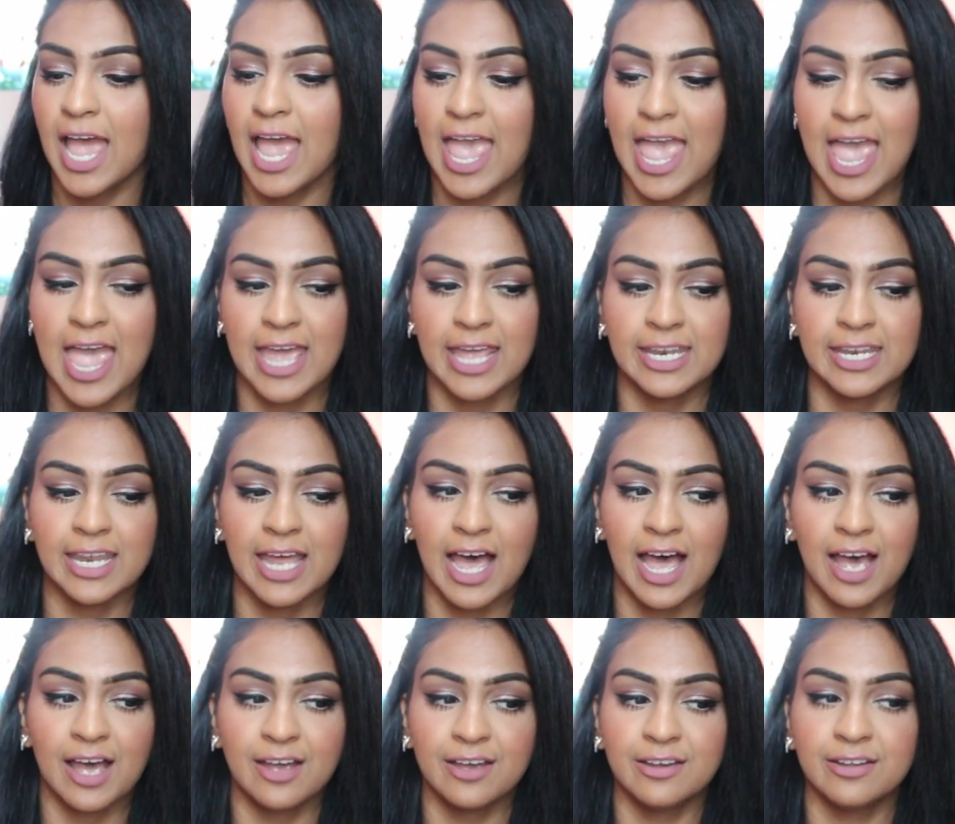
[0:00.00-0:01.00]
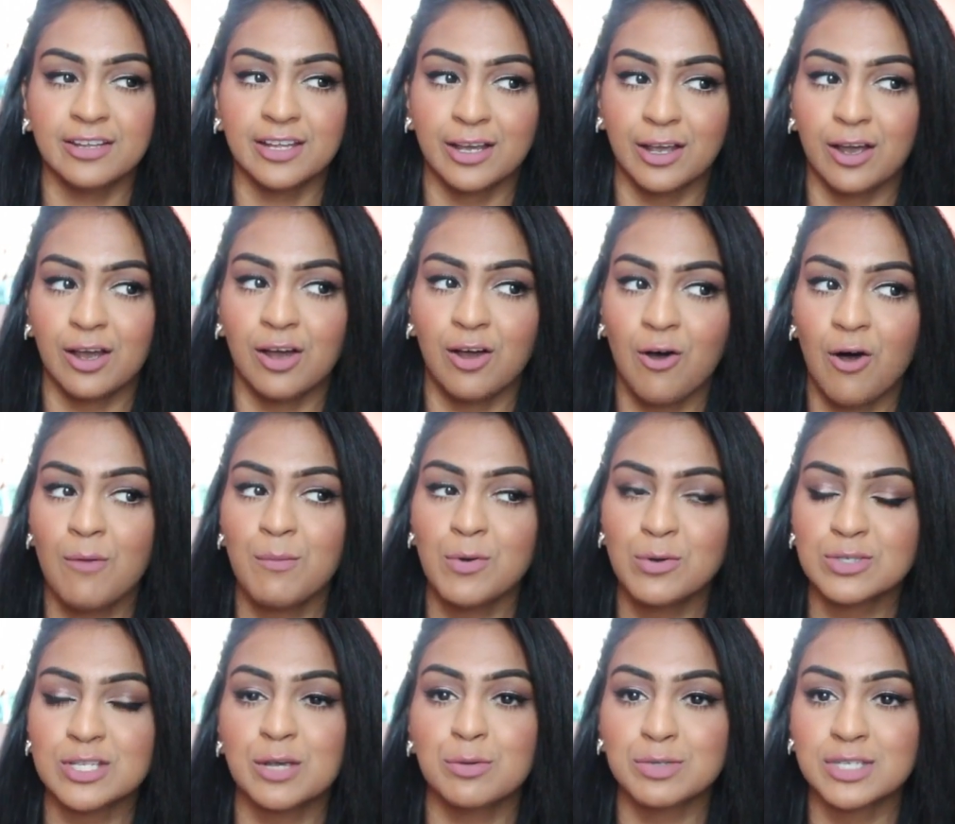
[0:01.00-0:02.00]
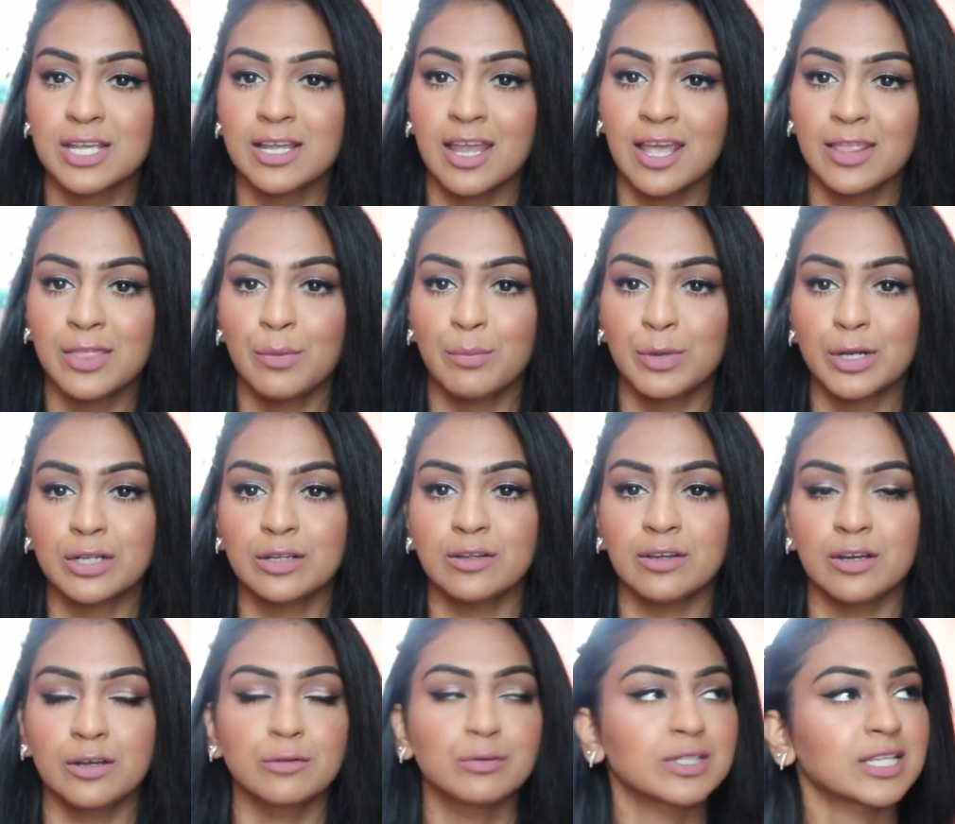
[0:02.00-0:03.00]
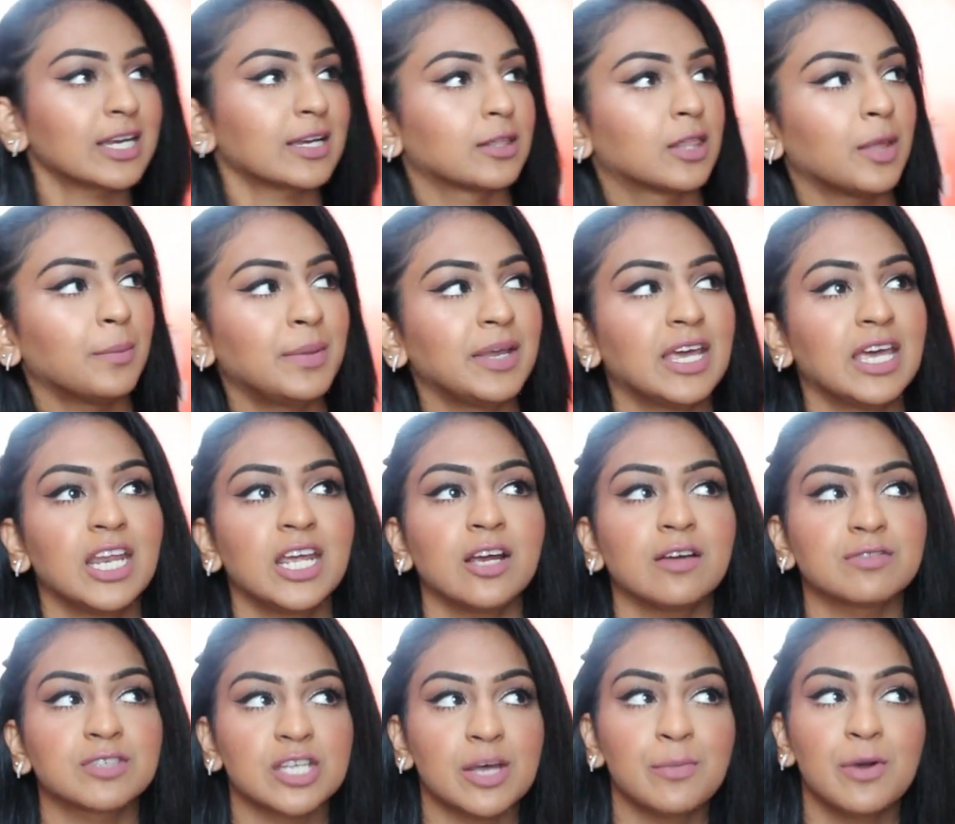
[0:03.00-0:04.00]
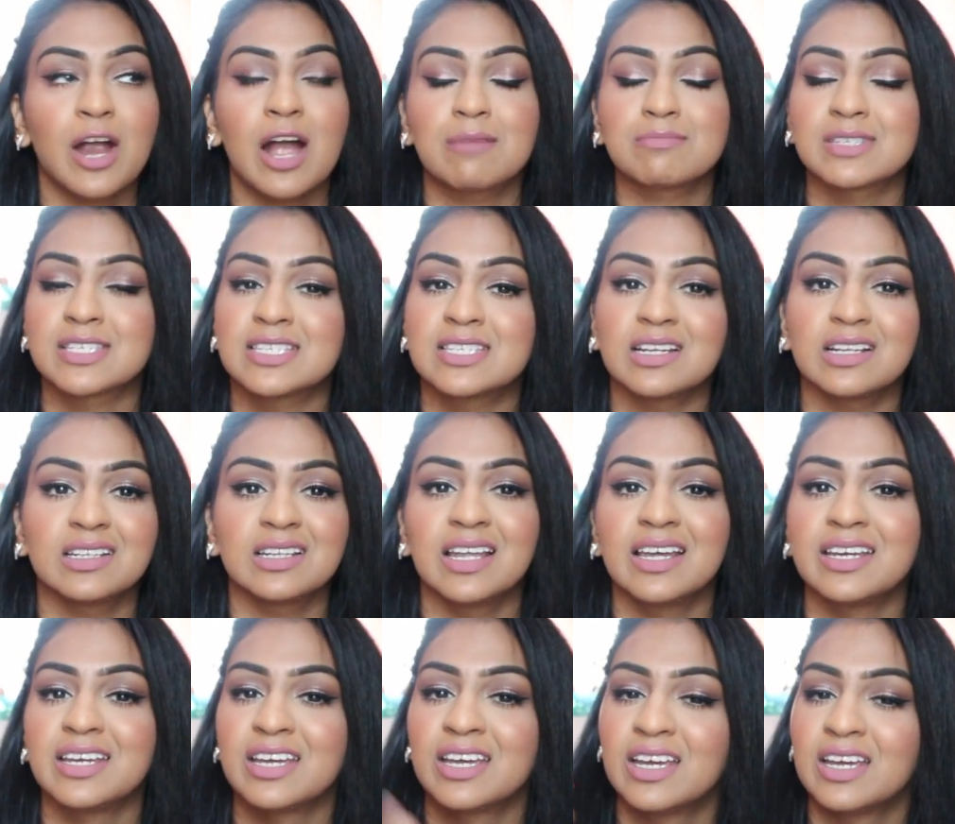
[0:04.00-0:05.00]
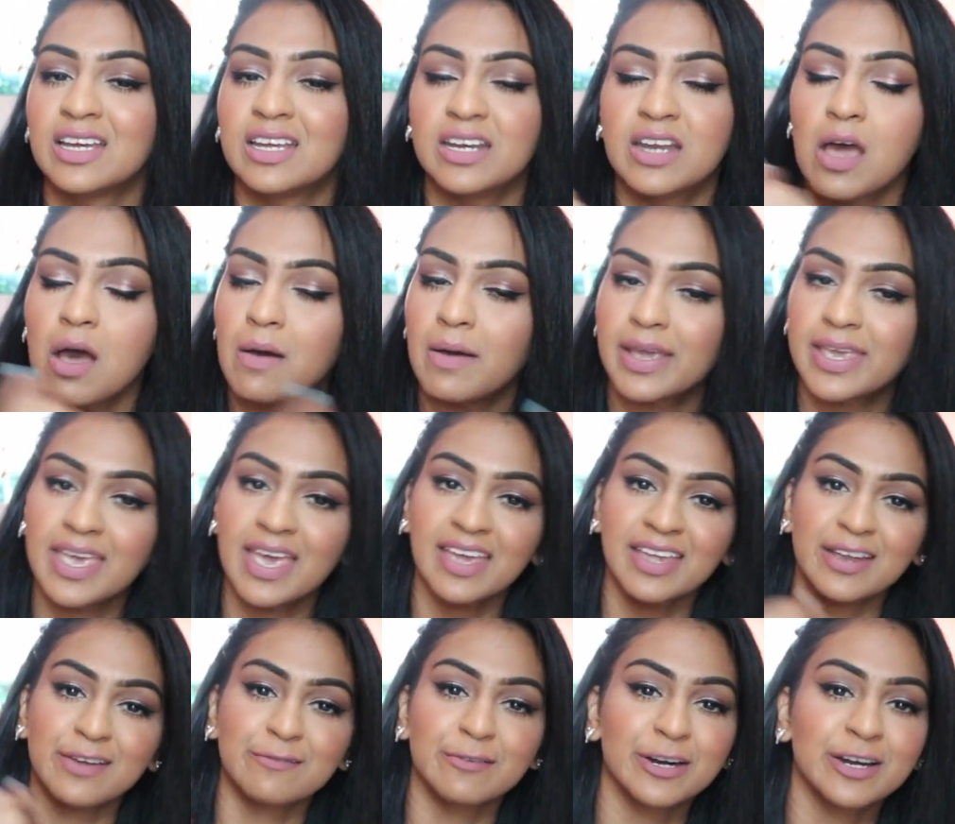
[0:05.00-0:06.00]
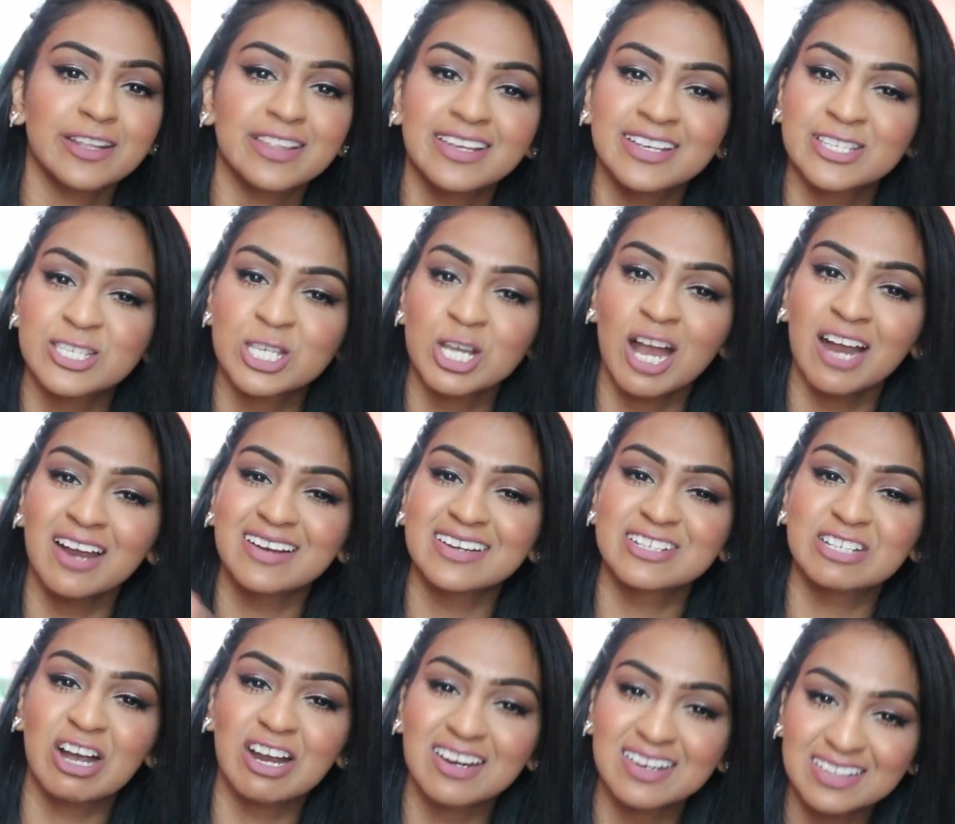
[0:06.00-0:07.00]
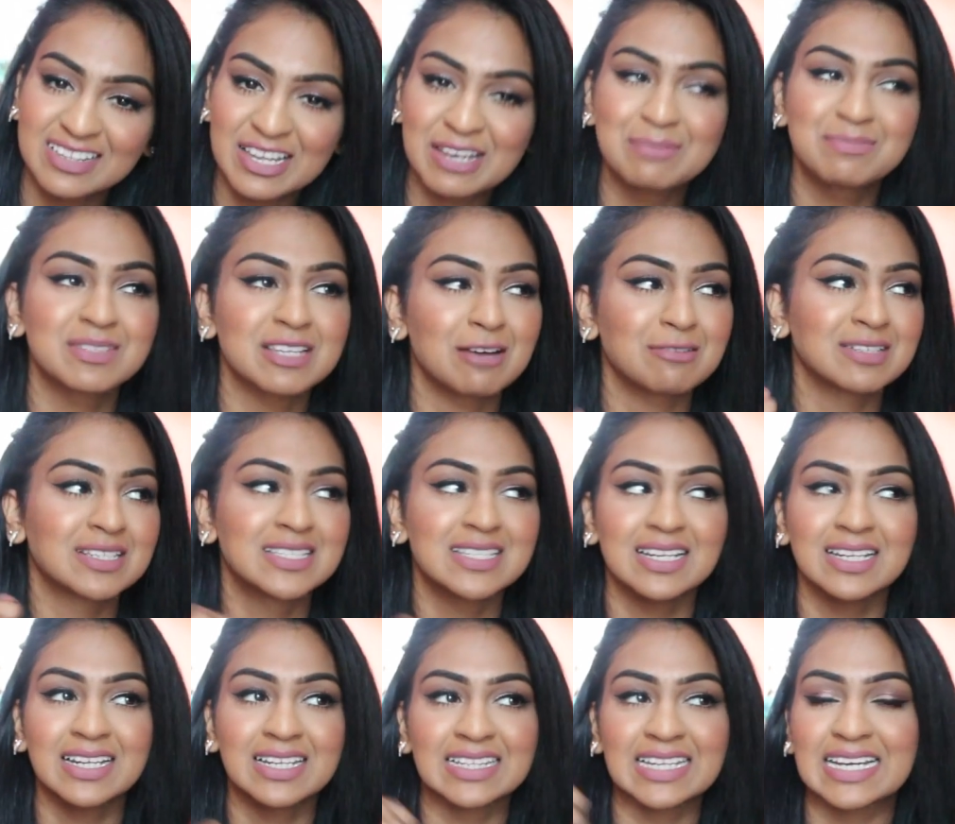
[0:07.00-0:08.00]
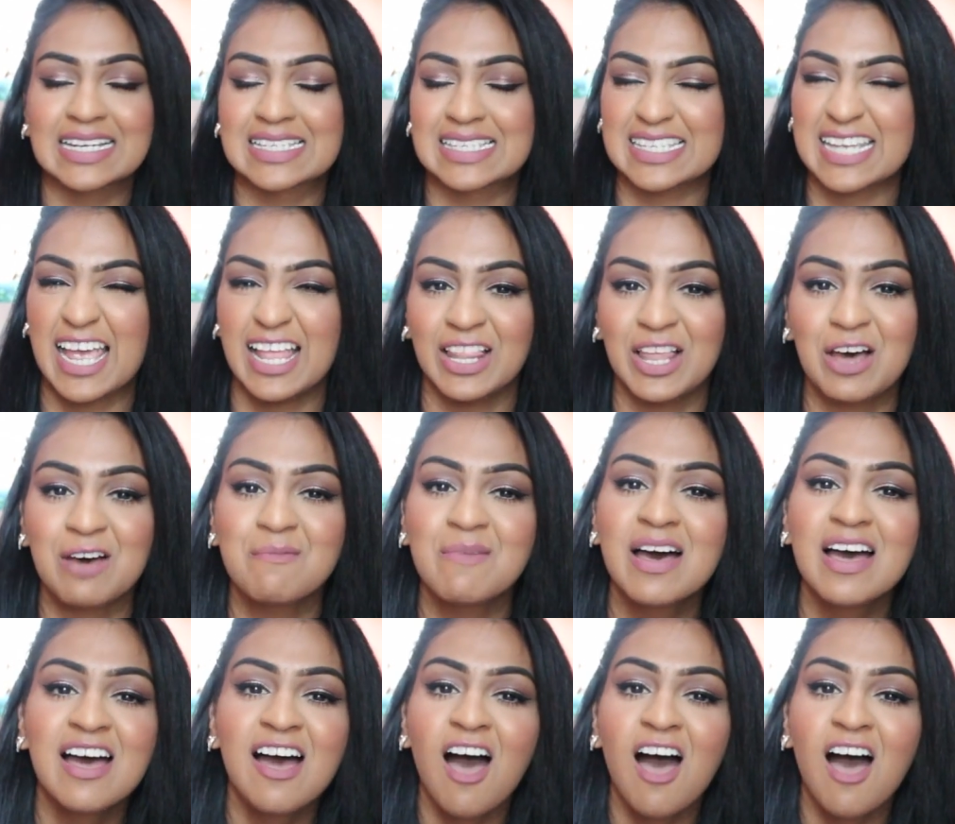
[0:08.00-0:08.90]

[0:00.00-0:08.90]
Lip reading: And I like almost, it was like in the middle, it was like the beginning of summer. I'm still like, no, I can't get rid of these dark lips. I was still in like Salem.